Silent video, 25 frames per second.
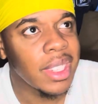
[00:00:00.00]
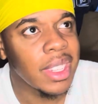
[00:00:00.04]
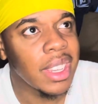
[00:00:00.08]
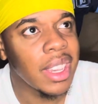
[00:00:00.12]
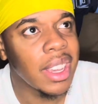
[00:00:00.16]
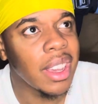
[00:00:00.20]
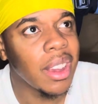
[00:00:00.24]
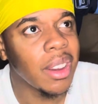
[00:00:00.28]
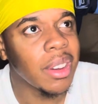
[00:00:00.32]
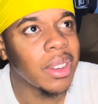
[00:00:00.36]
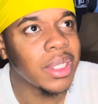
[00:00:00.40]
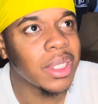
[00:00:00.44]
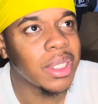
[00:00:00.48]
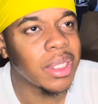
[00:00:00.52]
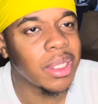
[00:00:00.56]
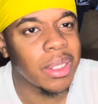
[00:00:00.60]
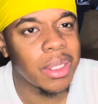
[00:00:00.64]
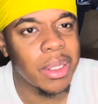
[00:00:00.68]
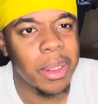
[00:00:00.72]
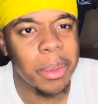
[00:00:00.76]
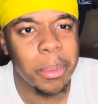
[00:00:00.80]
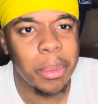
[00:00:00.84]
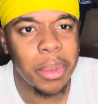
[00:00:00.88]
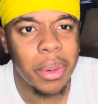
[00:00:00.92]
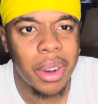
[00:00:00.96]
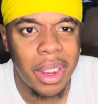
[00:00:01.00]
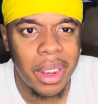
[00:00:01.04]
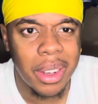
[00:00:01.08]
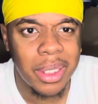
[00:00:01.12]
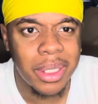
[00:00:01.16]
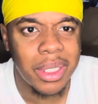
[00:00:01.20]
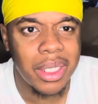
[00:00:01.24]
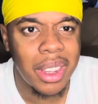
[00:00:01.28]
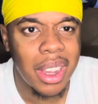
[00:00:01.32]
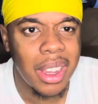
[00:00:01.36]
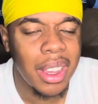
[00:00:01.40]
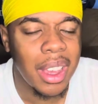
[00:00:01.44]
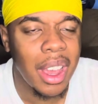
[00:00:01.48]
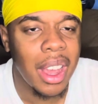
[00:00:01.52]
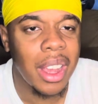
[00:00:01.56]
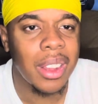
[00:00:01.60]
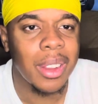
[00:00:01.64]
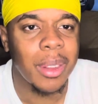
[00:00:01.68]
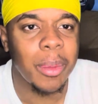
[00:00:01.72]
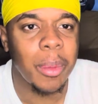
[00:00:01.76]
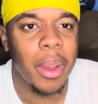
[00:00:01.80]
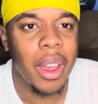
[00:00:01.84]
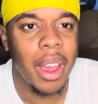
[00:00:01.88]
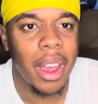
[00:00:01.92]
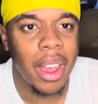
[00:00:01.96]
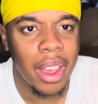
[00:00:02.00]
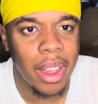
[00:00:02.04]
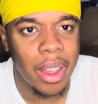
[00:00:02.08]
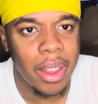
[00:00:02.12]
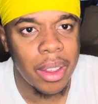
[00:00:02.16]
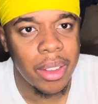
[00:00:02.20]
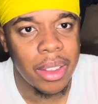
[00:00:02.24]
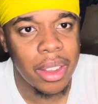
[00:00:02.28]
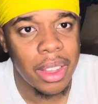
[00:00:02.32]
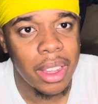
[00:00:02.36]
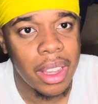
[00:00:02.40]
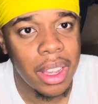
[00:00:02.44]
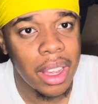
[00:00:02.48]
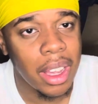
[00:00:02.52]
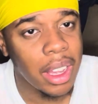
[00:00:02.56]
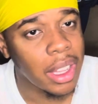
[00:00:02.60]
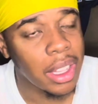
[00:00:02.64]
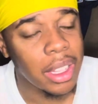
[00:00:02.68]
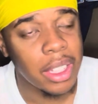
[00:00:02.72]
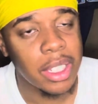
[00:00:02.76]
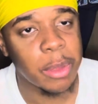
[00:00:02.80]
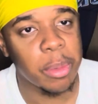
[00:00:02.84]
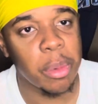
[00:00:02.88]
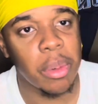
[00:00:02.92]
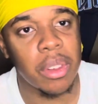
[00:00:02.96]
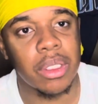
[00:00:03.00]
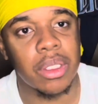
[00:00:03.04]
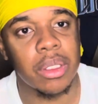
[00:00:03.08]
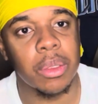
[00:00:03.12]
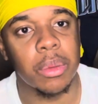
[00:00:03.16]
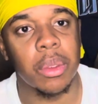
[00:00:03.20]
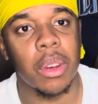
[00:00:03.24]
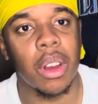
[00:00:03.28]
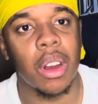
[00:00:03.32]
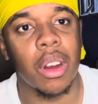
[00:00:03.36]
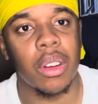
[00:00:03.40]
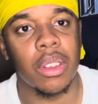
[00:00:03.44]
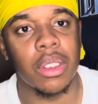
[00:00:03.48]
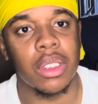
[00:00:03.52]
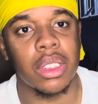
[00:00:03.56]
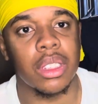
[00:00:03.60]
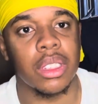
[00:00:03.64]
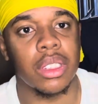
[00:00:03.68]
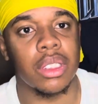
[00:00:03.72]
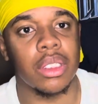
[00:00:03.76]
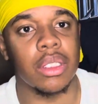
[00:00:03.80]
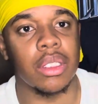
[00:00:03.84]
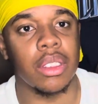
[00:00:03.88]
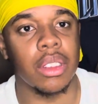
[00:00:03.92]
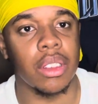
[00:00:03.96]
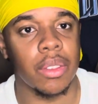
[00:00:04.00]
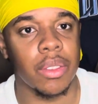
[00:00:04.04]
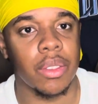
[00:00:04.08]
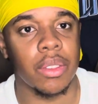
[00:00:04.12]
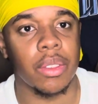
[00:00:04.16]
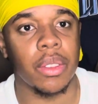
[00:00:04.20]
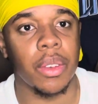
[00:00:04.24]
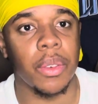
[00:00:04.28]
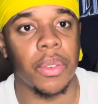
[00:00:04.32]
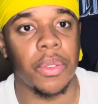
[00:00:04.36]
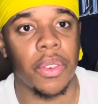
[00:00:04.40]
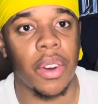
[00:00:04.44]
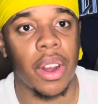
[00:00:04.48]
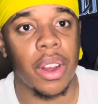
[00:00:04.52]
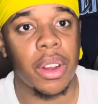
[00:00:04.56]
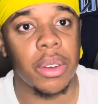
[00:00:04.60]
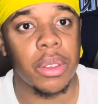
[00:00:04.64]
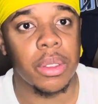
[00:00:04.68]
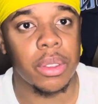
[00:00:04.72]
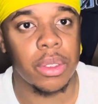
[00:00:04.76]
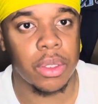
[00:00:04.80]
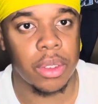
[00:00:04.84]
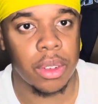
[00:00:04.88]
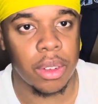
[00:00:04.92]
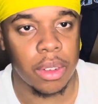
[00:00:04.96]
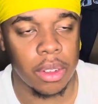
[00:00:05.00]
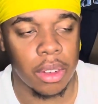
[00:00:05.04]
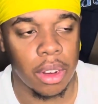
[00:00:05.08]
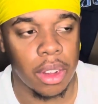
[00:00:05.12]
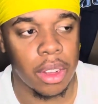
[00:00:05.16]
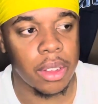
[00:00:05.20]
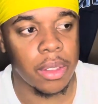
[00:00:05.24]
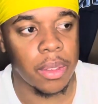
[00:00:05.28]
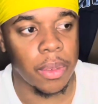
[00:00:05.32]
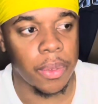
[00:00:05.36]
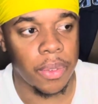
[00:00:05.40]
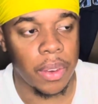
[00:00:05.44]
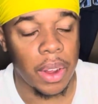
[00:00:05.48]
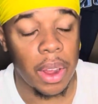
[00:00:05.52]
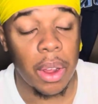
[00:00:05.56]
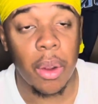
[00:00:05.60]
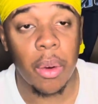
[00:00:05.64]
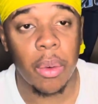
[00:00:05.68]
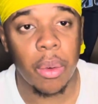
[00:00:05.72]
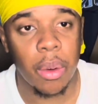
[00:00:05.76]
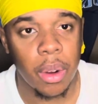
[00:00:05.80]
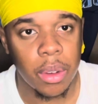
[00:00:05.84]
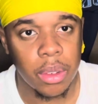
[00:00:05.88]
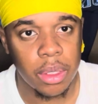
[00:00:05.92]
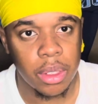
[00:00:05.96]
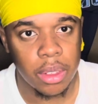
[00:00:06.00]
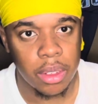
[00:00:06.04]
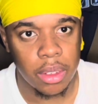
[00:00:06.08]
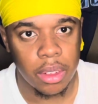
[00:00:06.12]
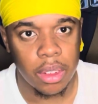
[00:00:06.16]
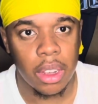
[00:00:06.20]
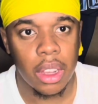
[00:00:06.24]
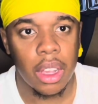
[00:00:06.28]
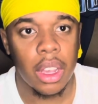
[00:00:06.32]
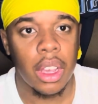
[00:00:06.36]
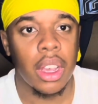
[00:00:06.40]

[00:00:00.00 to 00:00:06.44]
And also the Blazers, I gave them an A, and especially with all of this, the final roster.